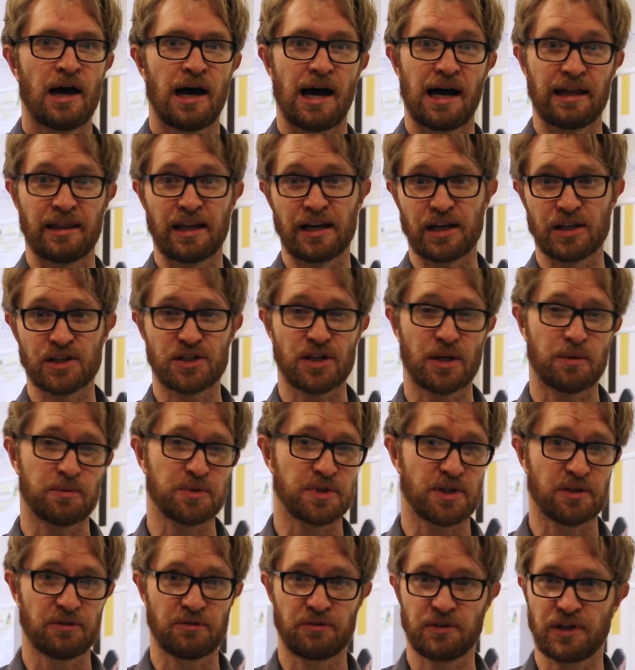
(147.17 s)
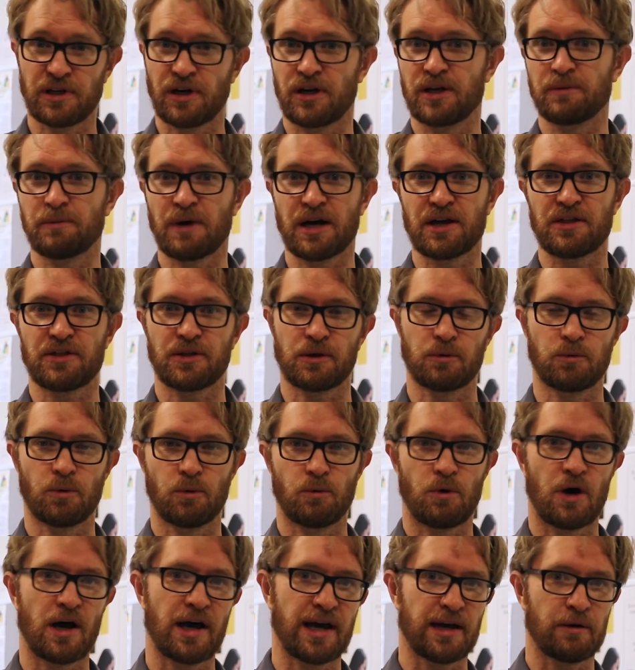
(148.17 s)
And then in terms of, you might think, well,
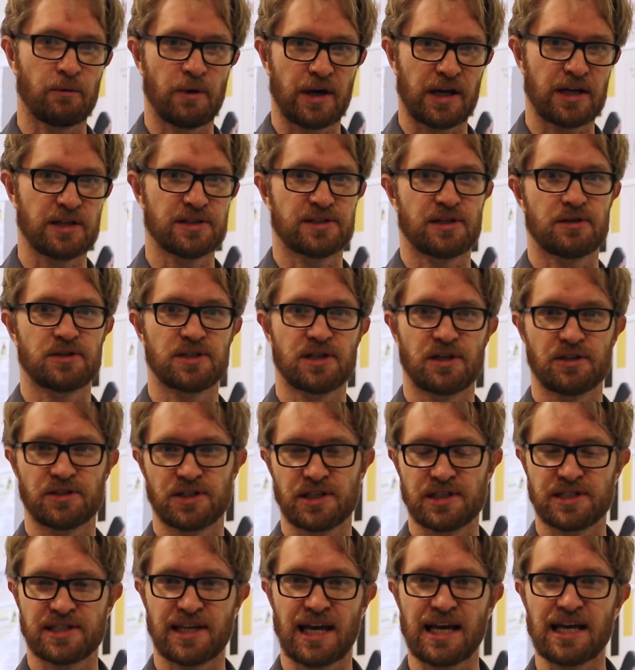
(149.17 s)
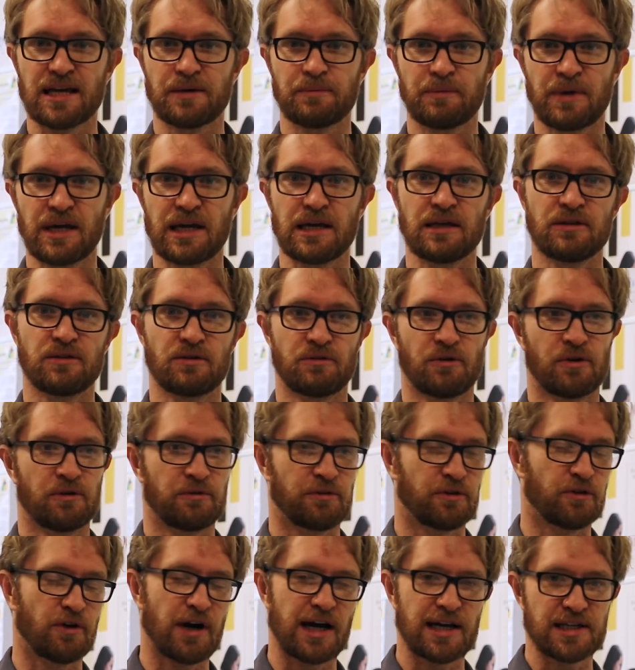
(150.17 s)
where can sociology take me? There are a
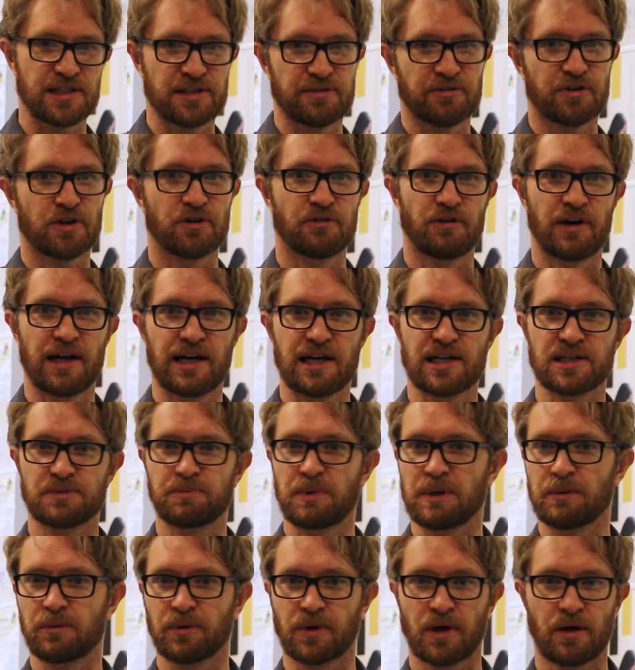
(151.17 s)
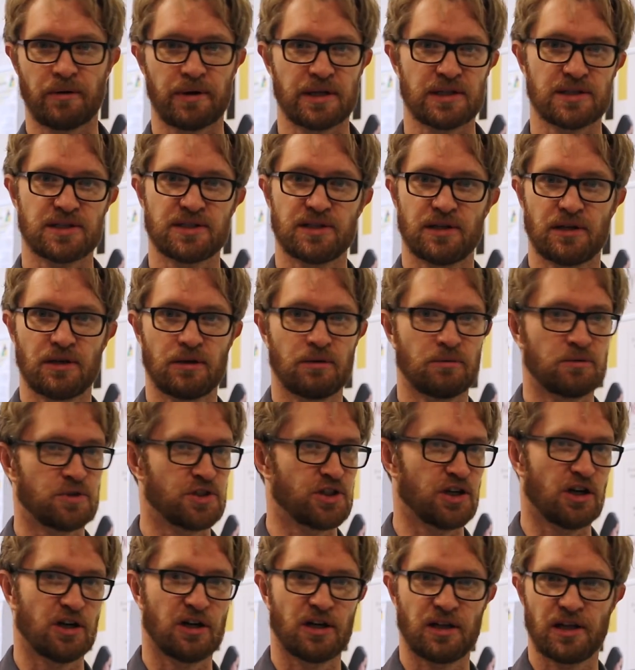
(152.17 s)
variety of careers. People go into
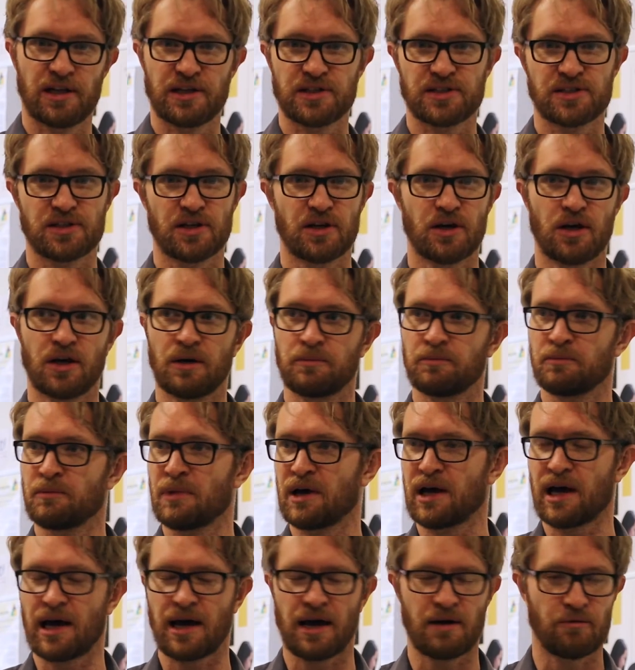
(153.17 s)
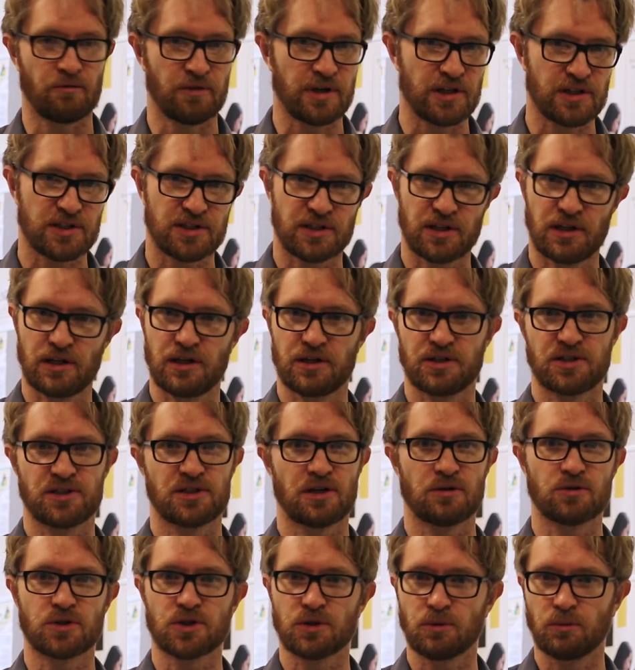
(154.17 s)
journalism, research,
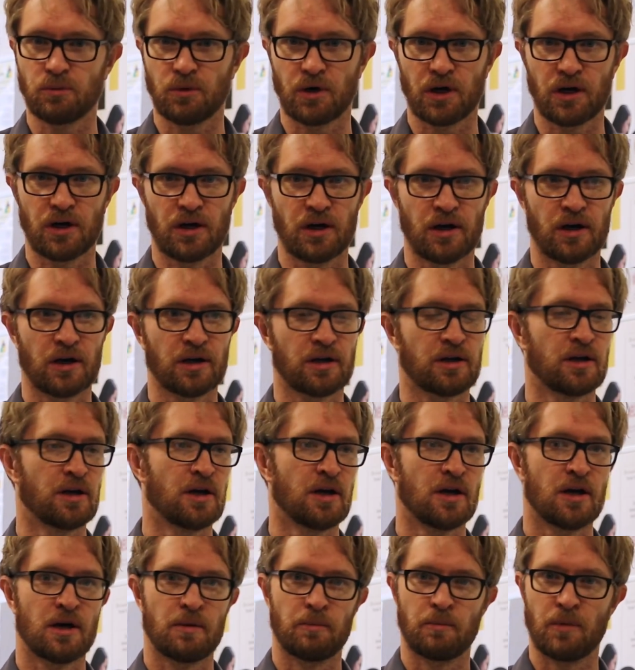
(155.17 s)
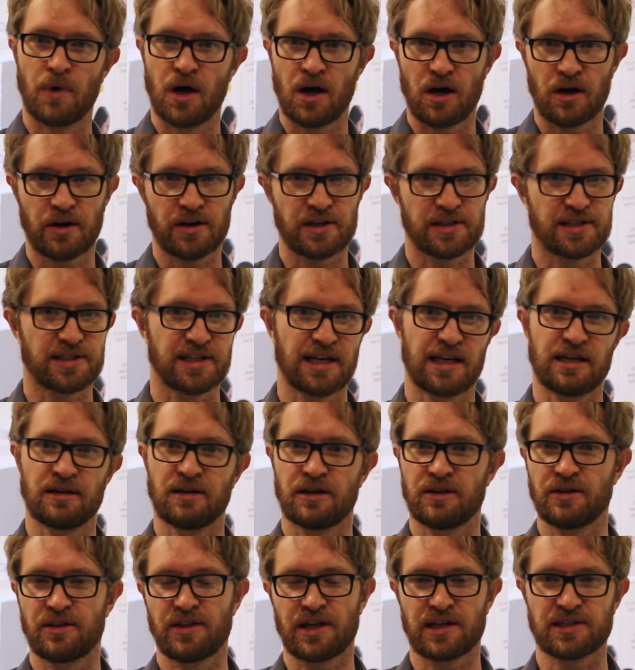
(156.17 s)
social work, marketing
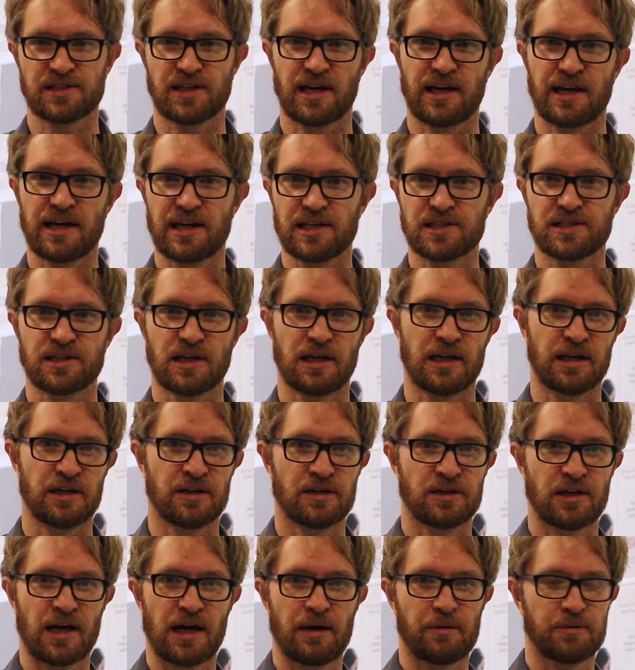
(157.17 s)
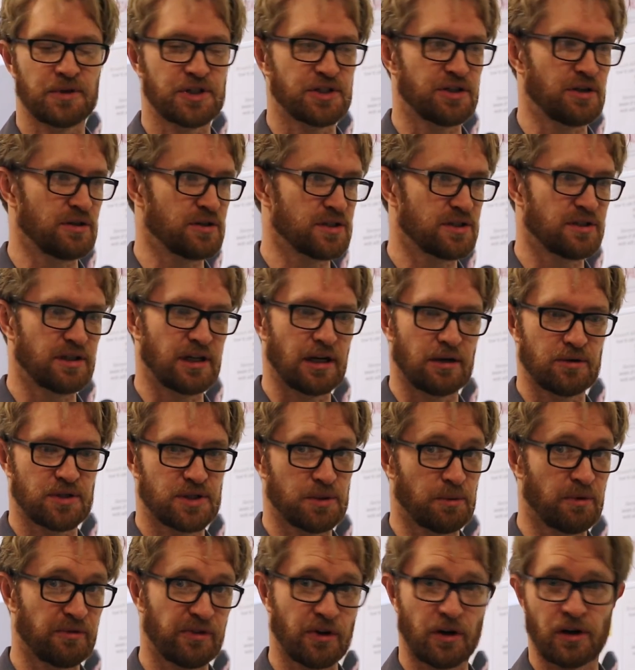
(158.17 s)
and things like this. And our students,
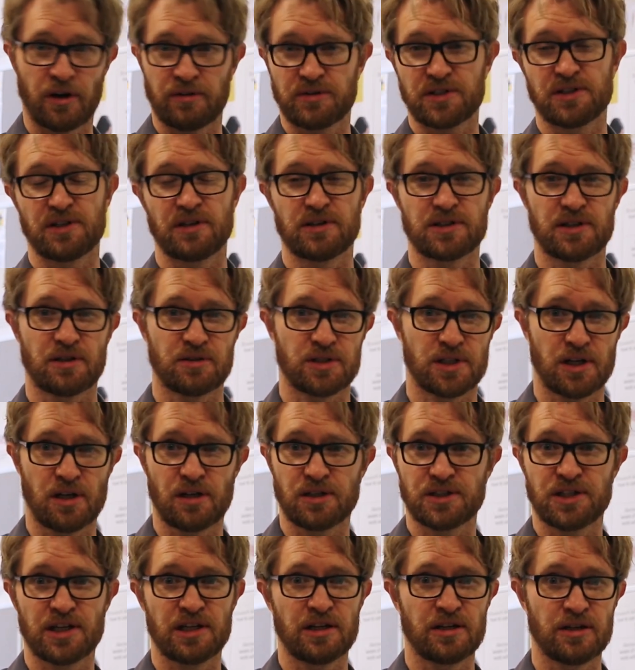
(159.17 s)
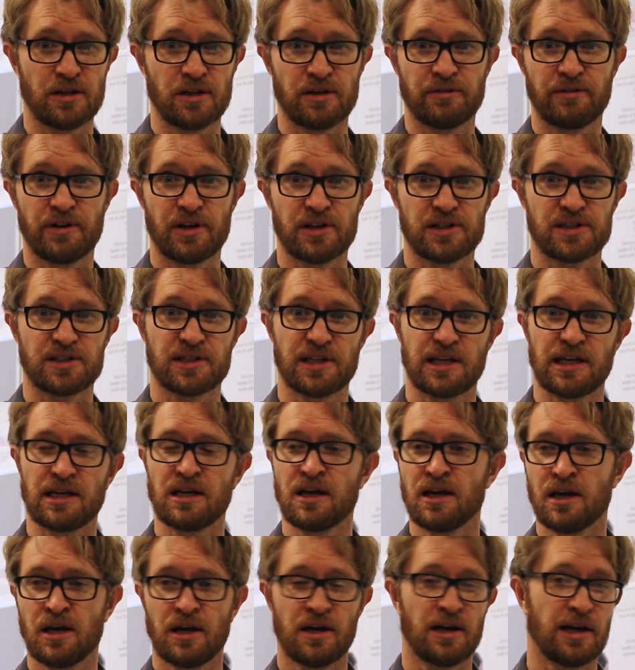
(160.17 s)
some have gone off to do sociology at university.
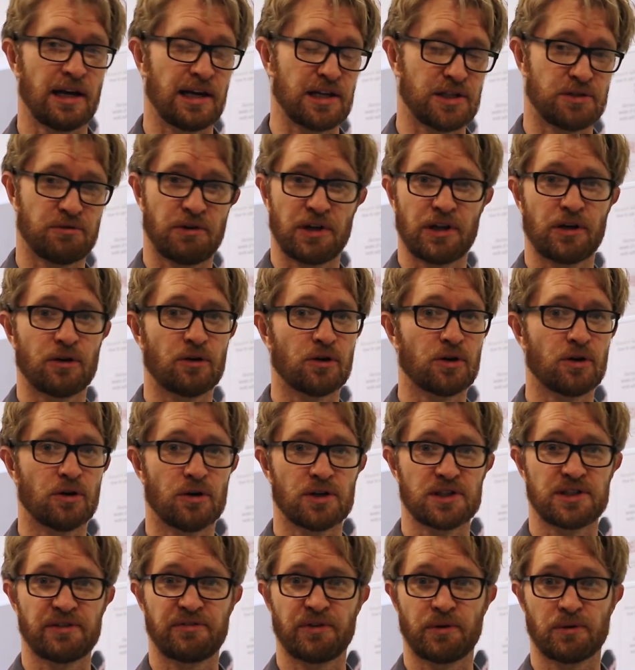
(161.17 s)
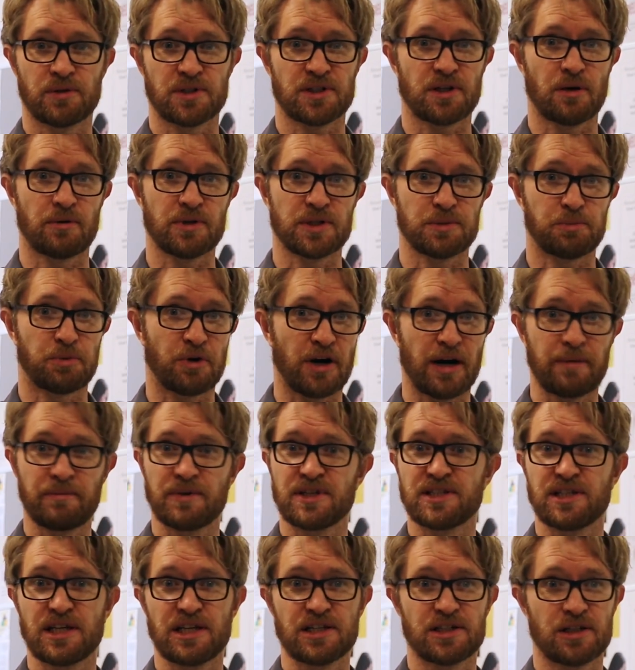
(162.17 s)
It's a really good course if you want to go into primary
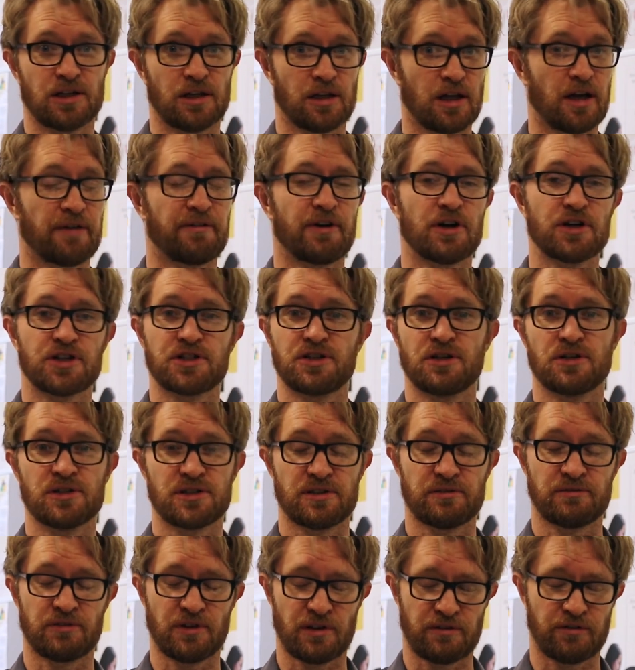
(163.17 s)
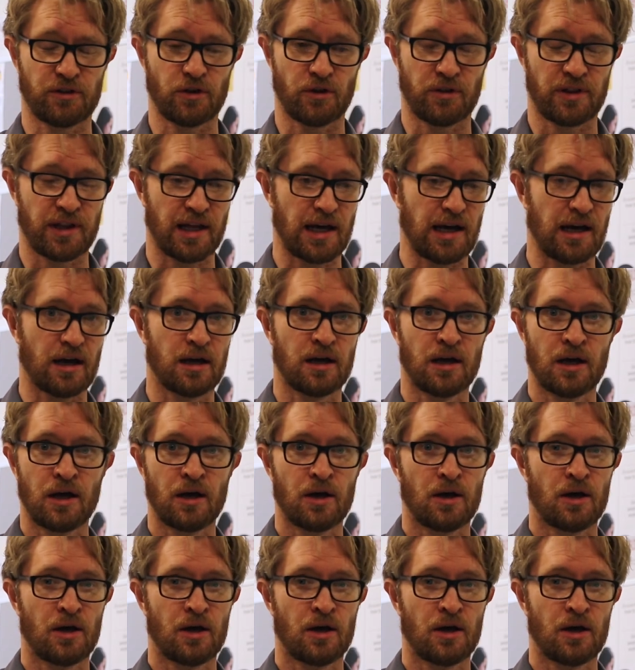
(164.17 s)
teaching. A lot of our students have done that.